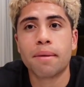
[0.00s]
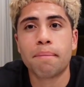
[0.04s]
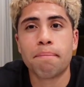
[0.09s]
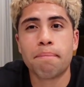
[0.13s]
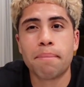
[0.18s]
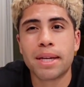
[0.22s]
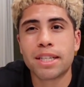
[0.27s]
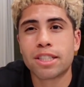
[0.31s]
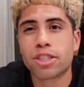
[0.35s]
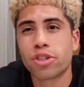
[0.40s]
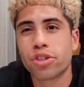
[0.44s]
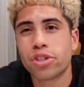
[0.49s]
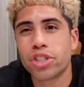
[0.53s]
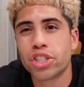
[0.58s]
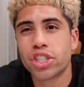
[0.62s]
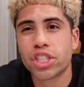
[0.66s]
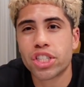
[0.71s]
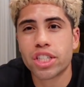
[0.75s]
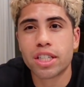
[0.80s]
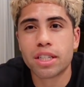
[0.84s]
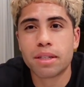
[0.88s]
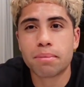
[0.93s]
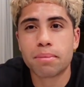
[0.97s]

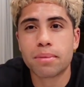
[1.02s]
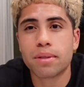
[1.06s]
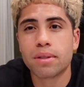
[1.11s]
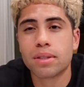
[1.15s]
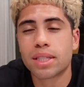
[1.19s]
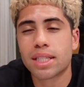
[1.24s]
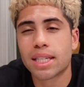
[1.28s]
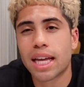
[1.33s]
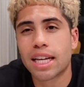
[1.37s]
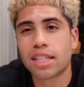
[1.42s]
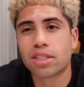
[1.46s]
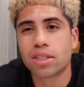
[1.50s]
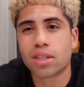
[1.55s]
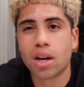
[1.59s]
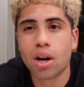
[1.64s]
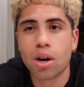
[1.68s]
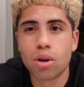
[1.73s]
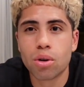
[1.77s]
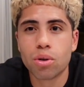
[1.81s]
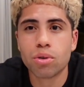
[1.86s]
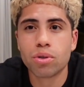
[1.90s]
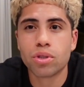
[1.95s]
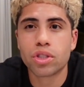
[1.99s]
mentorship /
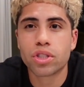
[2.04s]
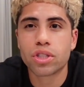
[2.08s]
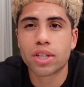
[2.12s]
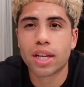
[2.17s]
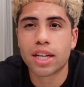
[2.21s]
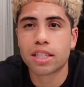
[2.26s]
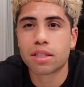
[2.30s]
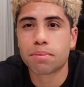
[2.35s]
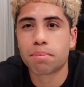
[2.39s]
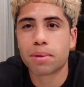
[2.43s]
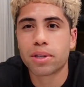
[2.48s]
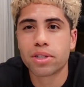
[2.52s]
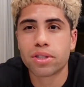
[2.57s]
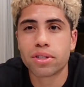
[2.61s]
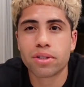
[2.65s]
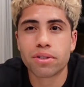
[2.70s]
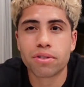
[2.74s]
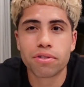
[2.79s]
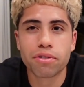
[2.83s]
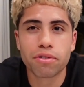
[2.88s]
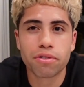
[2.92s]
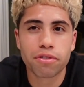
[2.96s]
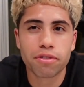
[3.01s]
coach /
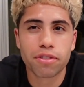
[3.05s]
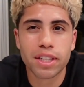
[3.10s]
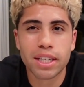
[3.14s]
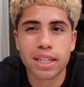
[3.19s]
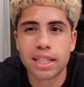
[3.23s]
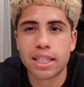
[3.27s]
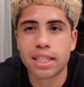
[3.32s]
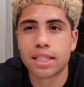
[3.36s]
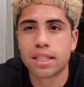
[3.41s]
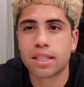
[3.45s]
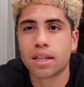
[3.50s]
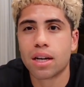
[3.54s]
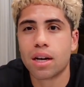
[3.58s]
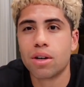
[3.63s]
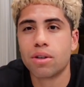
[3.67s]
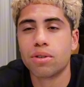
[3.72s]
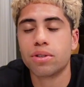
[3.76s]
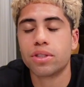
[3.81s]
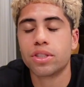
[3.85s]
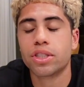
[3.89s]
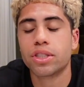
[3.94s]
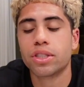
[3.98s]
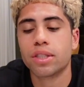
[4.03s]
personal fitness
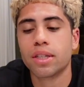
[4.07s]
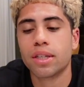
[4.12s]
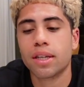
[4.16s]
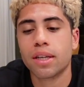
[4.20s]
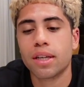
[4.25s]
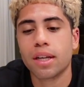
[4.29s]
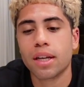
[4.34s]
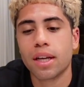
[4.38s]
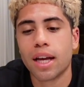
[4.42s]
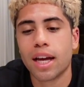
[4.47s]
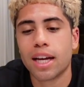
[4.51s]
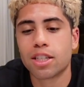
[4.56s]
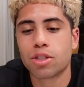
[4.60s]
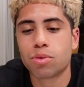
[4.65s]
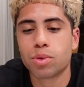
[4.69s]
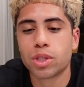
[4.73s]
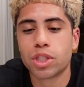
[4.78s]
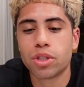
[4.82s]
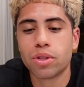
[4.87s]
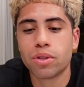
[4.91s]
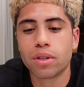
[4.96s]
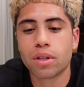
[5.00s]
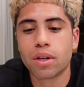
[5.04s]
coach, as
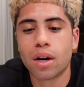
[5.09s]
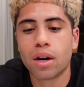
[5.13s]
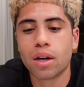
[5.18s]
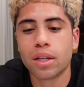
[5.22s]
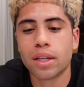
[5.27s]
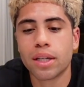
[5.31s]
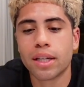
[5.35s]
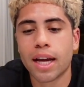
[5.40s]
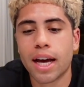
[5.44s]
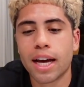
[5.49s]
what you can call it.